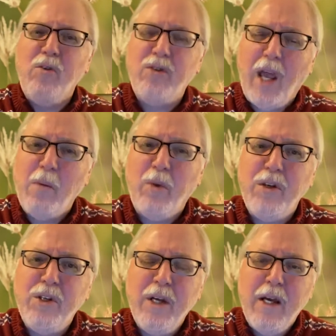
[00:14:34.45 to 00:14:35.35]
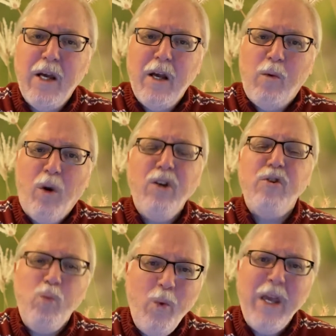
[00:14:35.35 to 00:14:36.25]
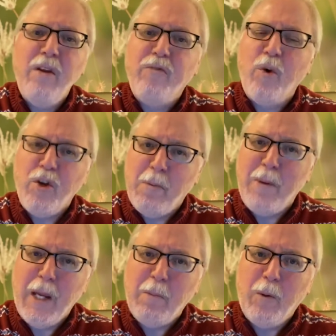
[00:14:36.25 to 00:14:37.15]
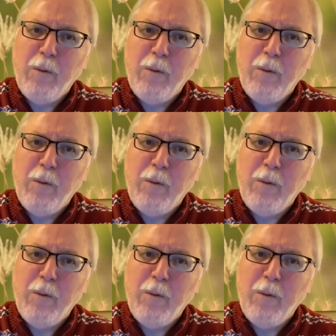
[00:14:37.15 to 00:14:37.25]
sandwich. What is a win for your people?